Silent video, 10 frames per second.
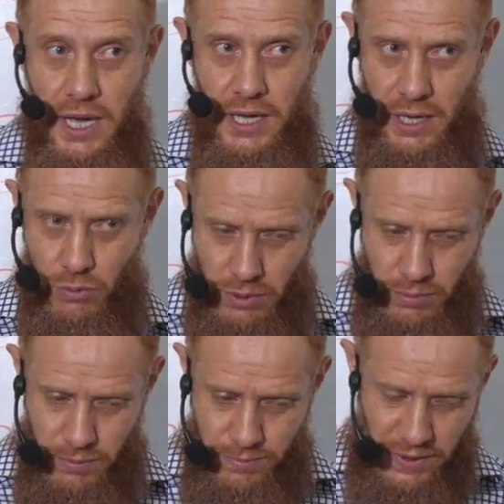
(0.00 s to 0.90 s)
and I will
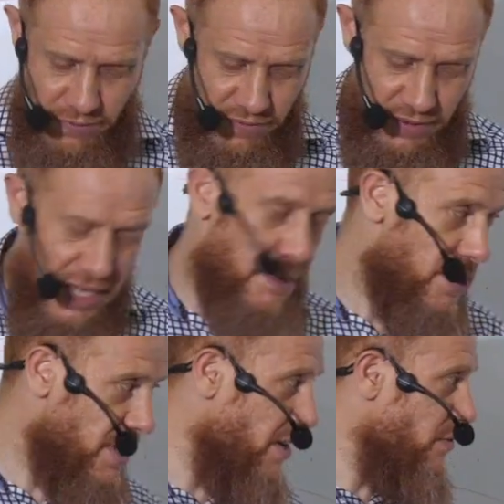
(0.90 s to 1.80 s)
be a little
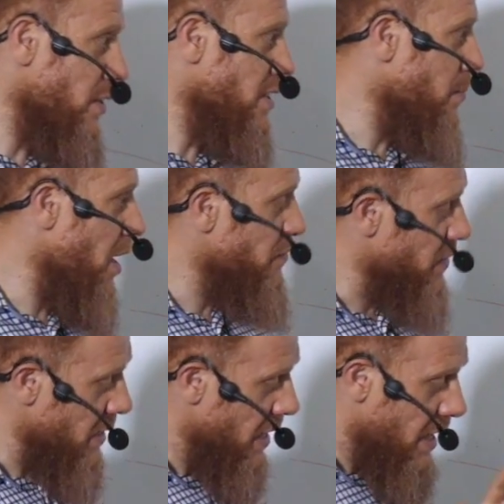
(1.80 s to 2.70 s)
bit careful. It's a
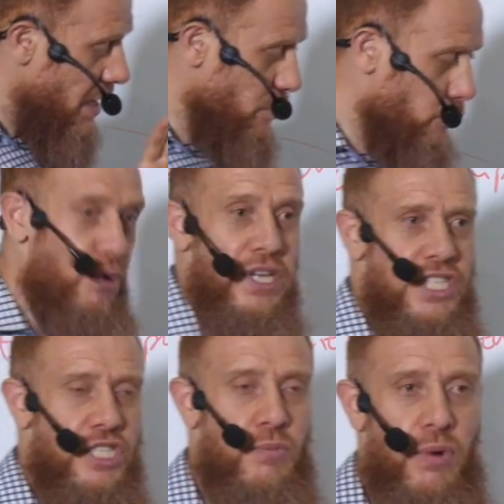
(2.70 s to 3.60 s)
minefield. In
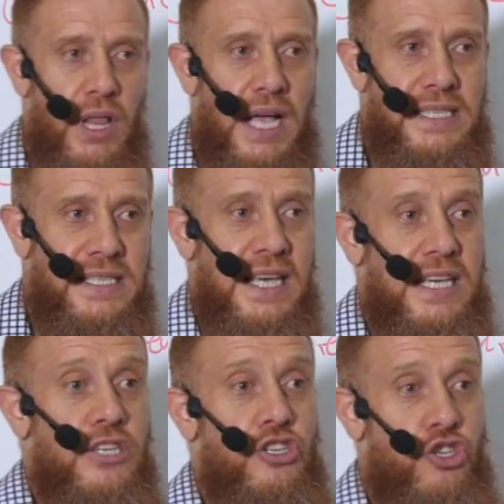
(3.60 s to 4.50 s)
principle, I
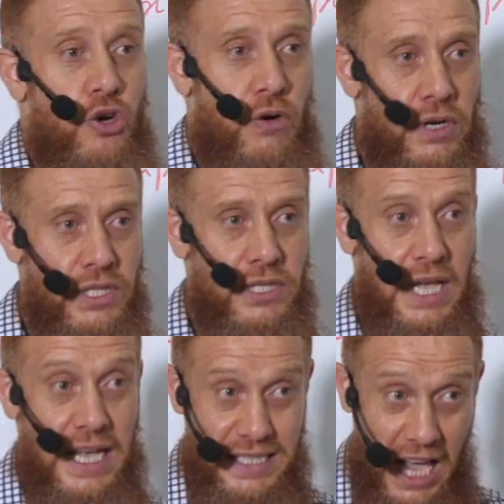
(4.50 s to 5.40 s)
say insurance,
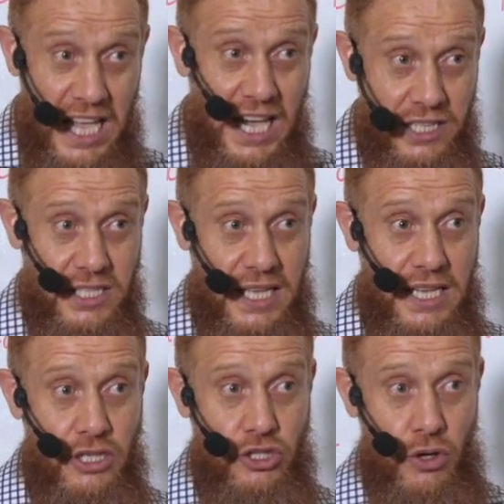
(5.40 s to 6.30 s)
as I
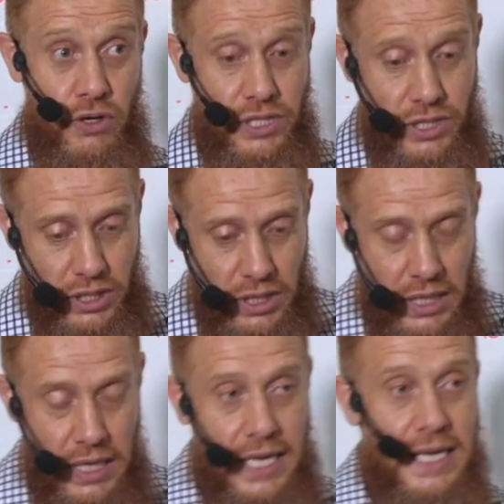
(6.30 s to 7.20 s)
understand insurance,
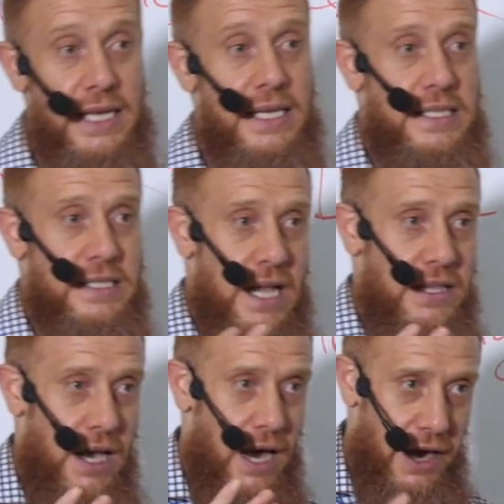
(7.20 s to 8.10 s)
is
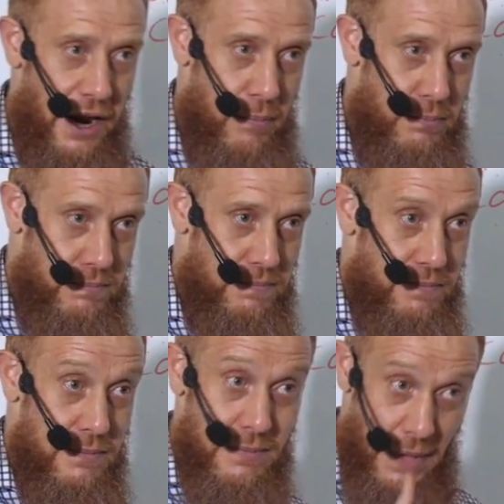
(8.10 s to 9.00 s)
not haram,
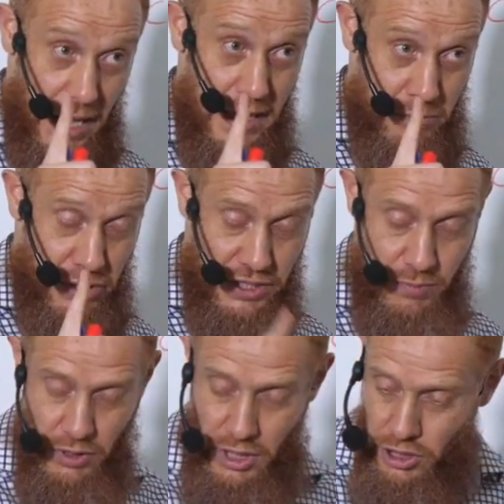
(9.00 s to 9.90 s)
in
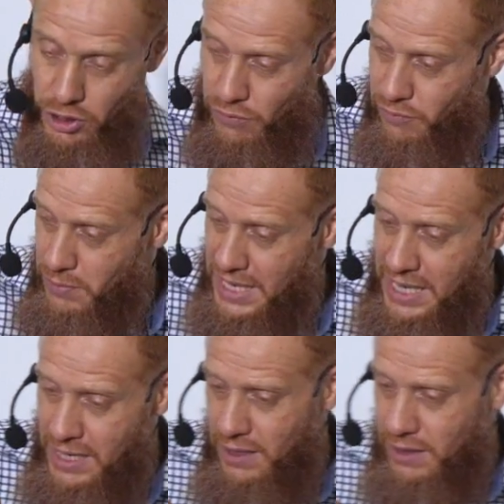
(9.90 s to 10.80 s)
principle. So if me,